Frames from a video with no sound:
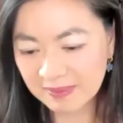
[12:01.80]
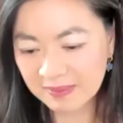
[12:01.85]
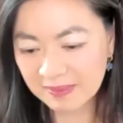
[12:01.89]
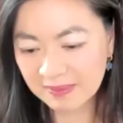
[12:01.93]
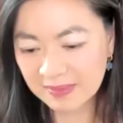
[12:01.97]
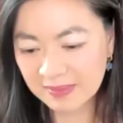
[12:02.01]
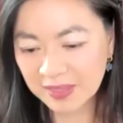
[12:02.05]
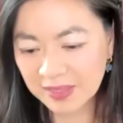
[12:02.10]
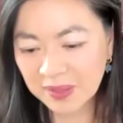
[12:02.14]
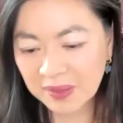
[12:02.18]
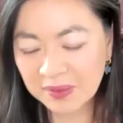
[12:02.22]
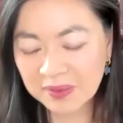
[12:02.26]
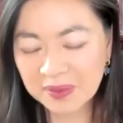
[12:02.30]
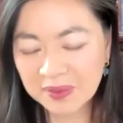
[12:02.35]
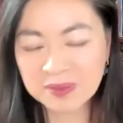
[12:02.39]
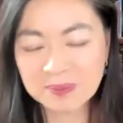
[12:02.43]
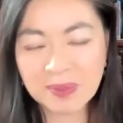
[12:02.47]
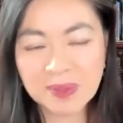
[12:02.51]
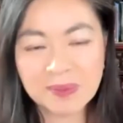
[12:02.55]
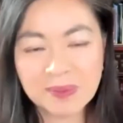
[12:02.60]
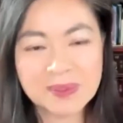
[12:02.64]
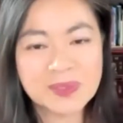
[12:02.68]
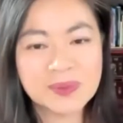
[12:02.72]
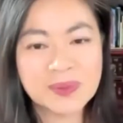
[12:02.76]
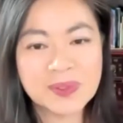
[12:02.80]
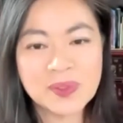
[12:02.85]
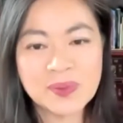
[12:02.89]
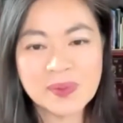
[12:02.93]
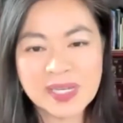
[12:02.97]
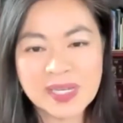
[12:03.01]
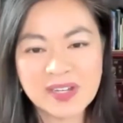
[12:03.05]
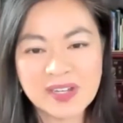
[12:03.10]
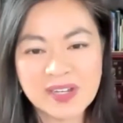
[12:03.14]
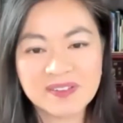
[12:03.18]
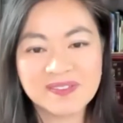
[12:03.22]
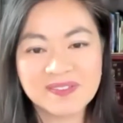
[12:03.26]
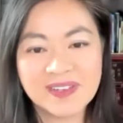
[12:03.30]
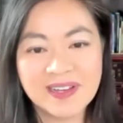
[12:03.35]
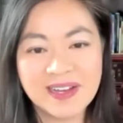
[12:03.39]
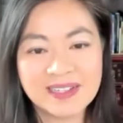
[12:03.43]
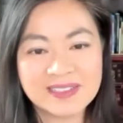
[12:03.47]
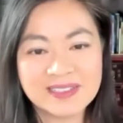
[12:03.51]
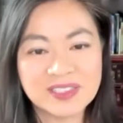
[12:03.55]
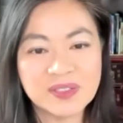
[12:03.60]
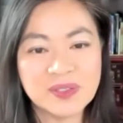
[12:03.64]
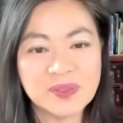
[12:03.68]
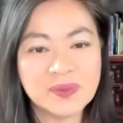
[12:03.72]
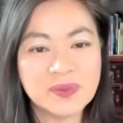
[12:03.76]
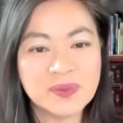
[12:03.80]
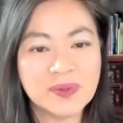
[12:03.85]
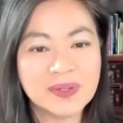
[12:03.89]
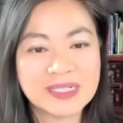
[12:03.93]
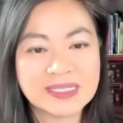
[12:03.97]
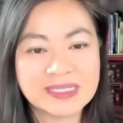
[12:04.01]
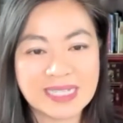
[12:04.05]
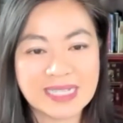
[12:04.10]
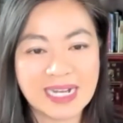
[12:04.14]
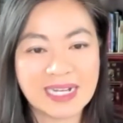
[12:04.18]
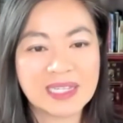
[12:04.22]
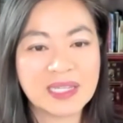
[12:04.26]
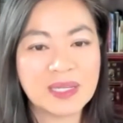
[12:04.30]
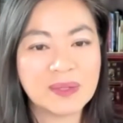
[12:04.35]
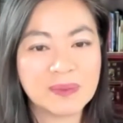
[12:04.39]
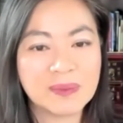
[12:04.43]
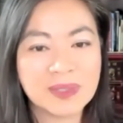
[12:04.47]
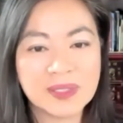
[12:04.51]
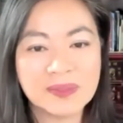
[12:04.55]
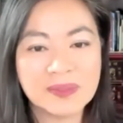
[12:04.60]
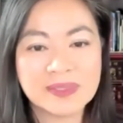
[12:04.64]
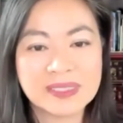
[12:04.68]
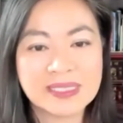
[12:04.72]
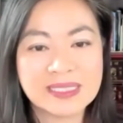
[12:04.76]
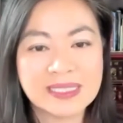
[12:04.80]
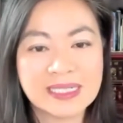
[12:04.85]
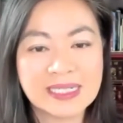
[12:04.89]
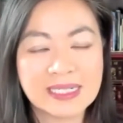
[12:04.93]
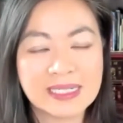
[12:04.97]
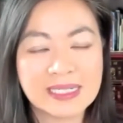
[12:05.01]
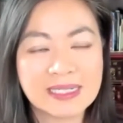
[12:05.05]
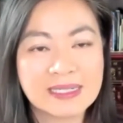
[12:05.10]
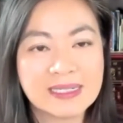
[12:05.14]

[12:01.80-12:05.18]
You know those moments when you hear of loss and you know exactly where you were sitting.